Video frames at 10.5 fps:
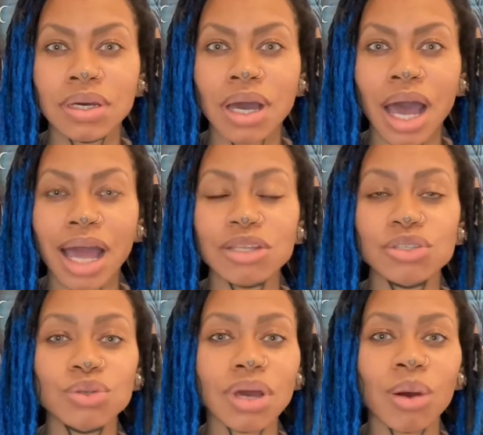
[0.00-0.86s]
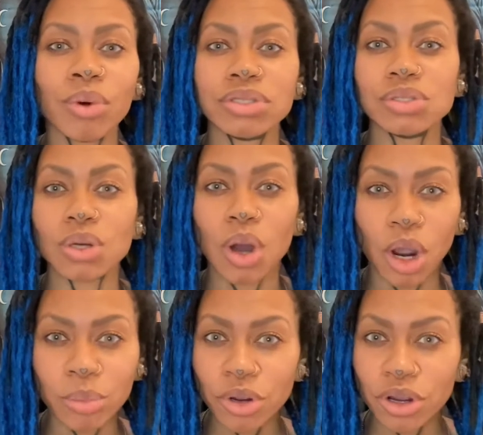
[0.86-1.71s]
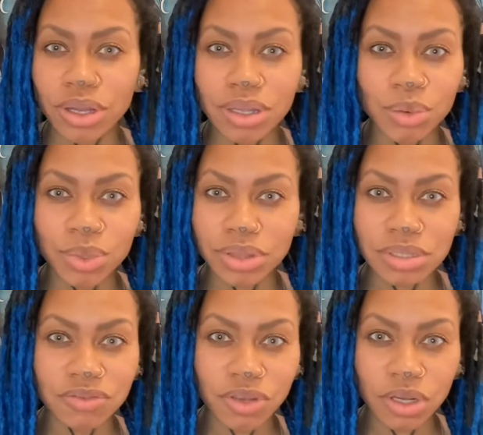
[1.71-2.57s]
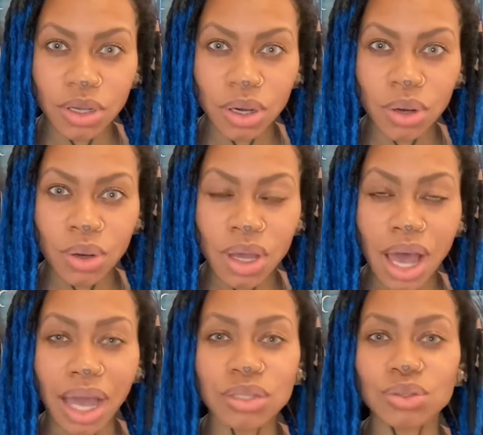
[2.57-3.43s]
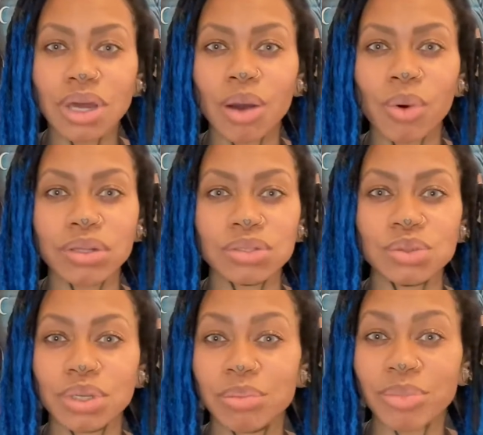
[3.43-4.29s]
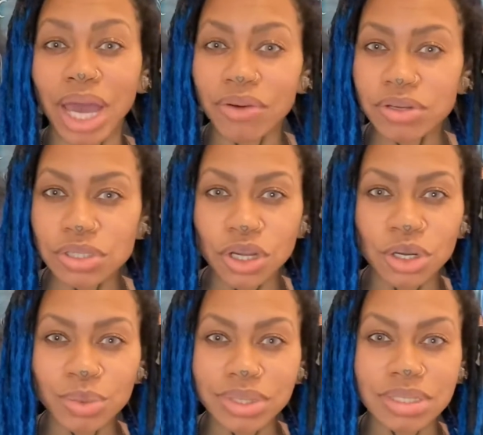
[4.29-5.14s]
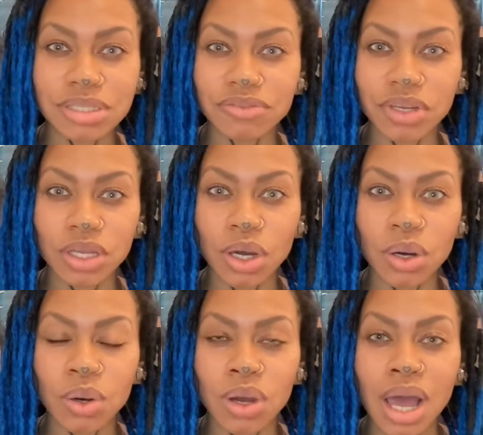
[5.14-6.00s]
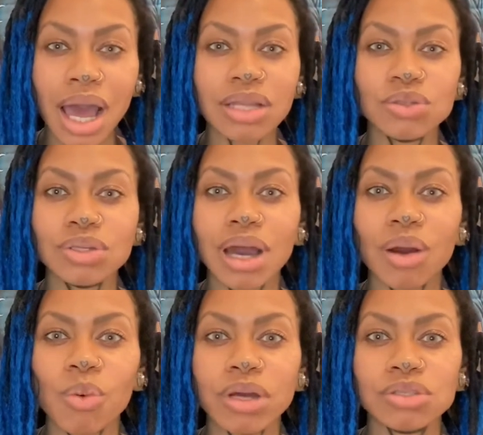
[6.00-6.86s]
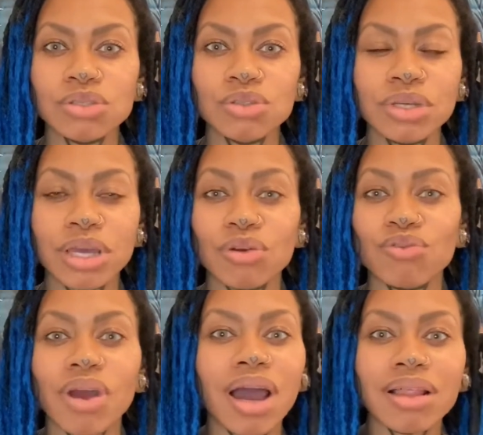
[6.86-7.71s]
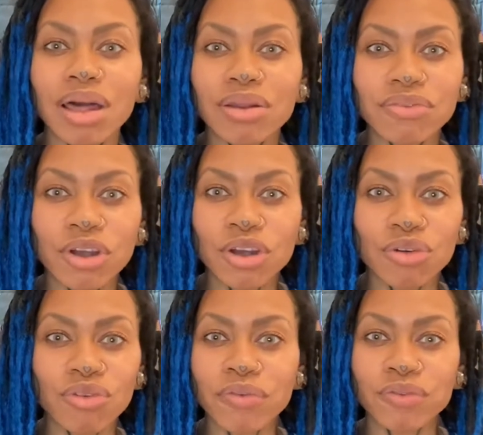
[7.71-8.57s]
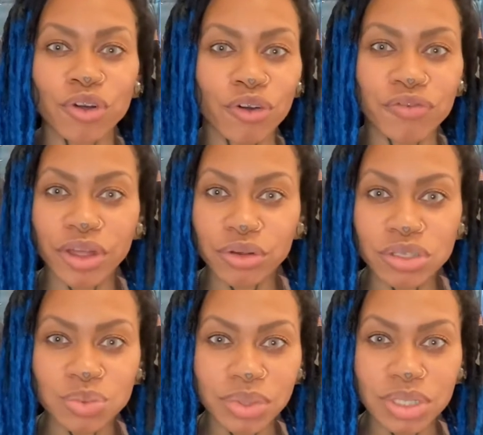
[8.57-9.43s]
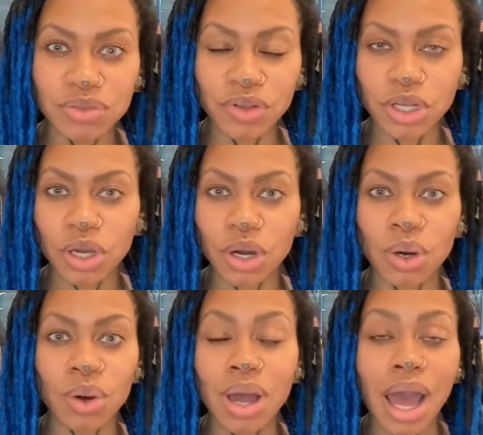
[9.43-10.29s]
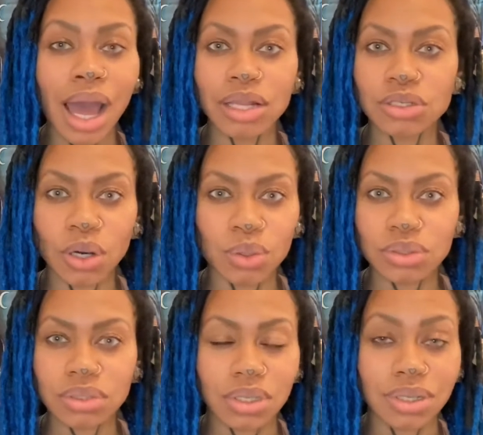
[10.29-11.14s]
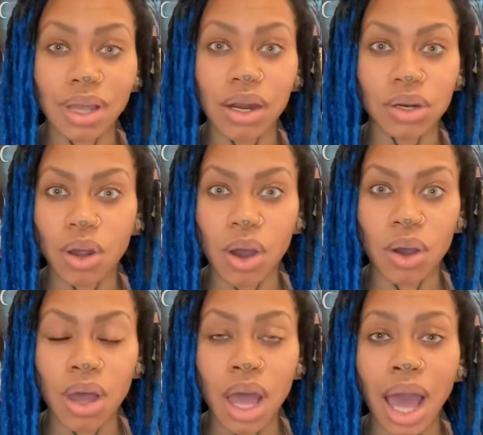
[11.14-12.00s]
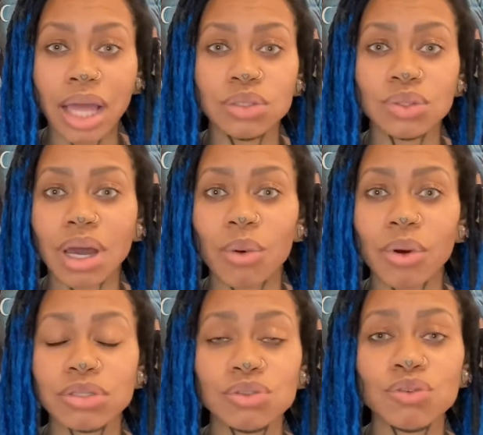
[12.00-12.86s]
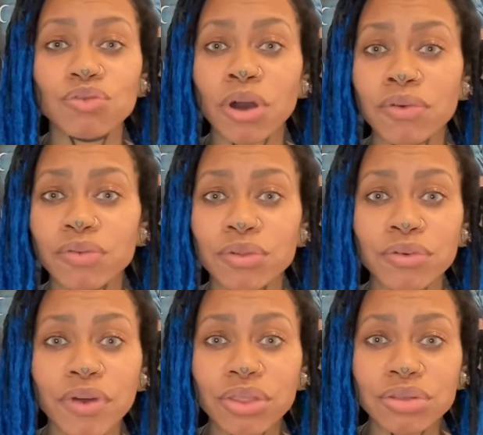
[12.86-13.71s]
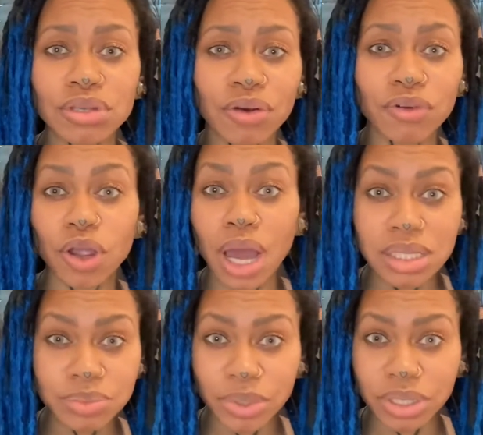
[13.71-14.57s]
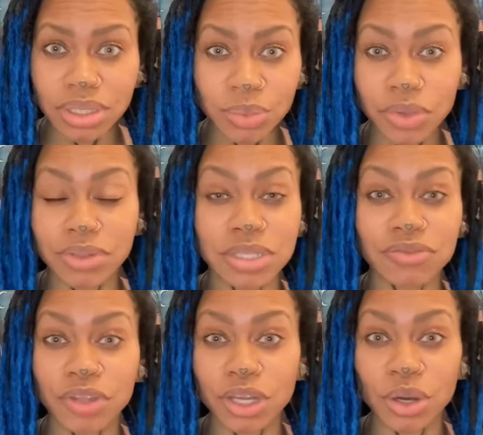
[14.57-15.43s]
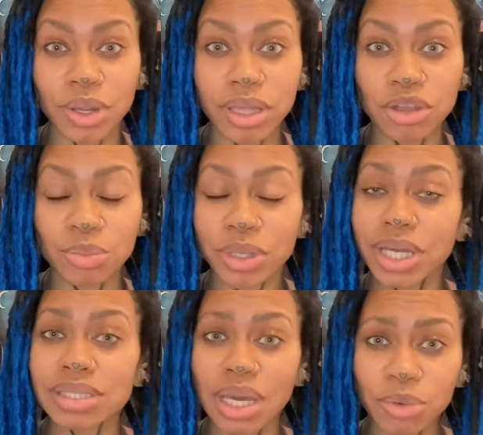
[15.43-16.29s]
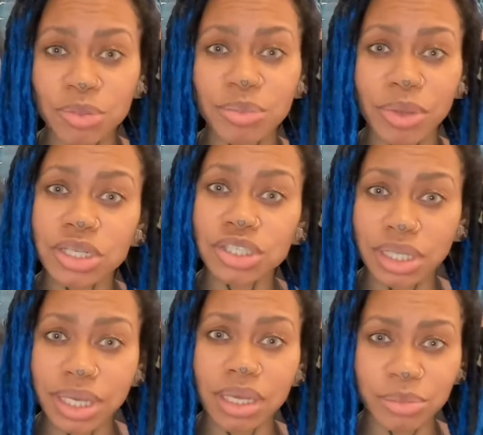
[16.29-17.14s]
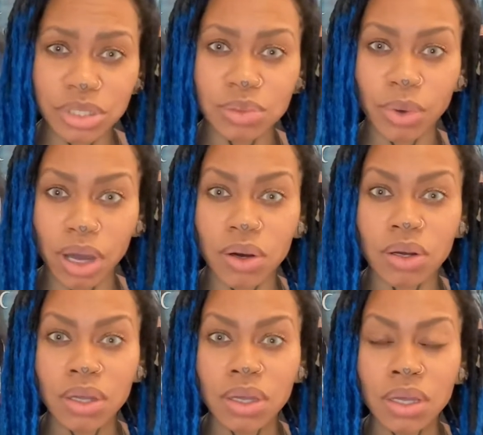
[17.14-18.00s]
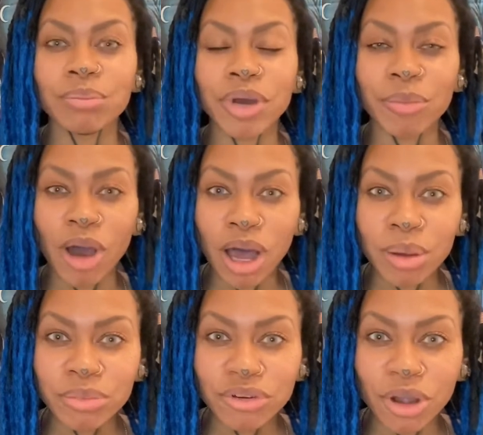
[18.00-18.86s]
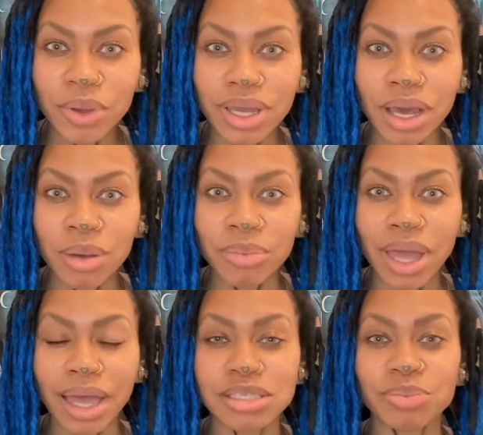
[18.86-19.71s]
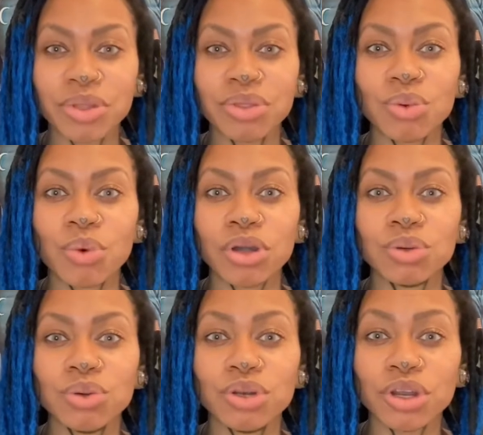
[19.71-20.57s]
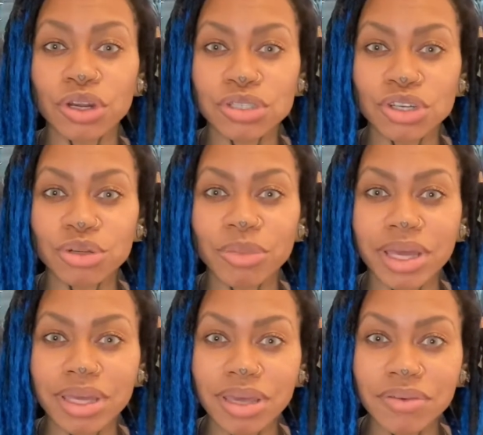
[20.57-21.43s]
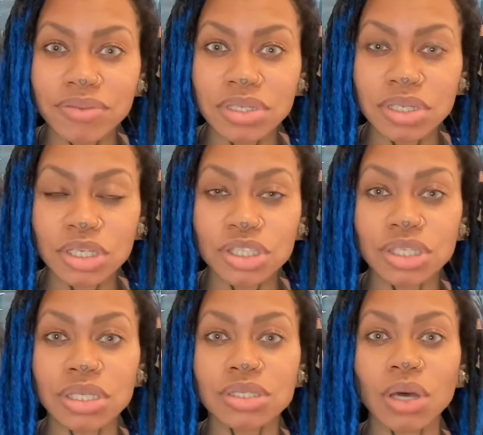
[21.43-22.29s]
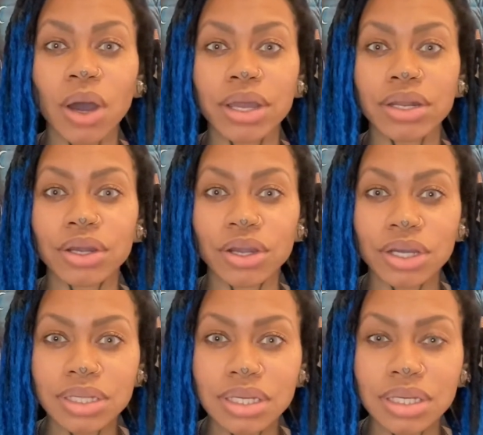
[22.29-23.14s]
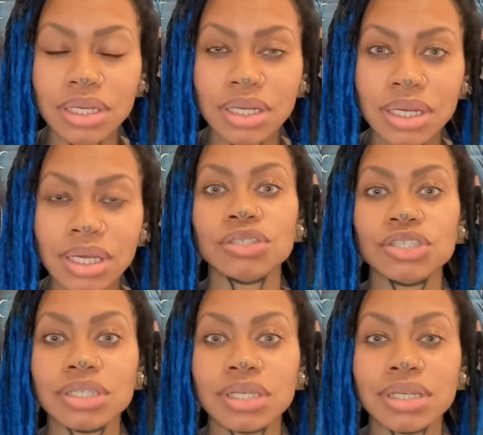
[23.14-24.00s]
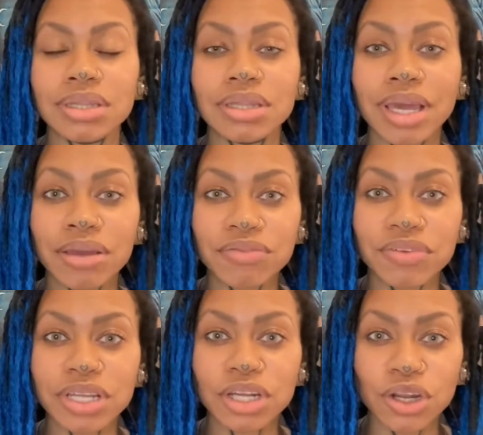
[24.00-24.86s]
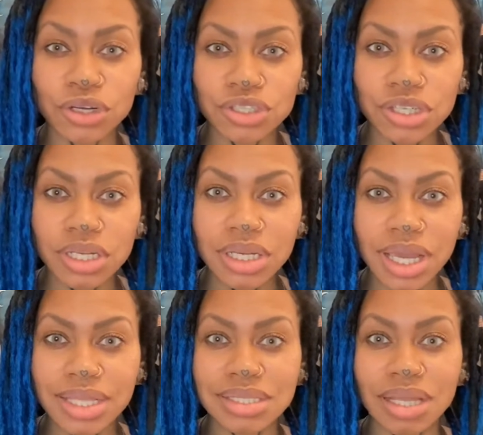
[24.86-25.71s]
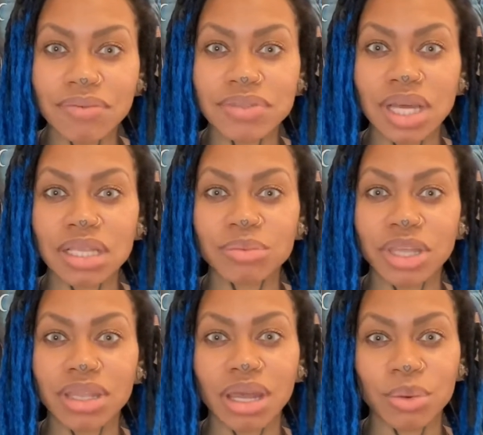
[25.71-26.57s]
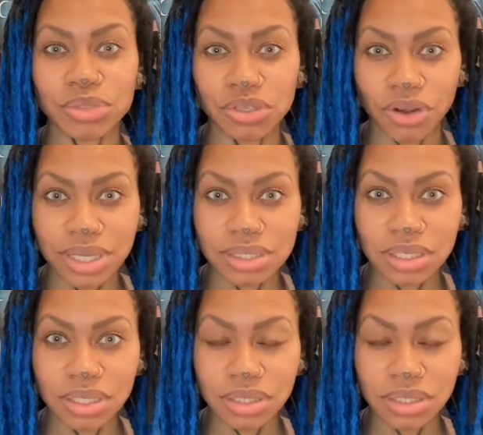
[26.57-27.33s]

I do not want to harm her with this video. I do not want to embarrass her with this video. I do not want to get a rile out of her, ruffle her feathers with this video. I don't, not at all. I do not want to ruffle the feathers of her husband with this video either, because I will be mentioning him as well. My mom growing up has been the one who nurtured my gift. She saw it early. She thankfully nurtured it instead of telling me that I was crazy.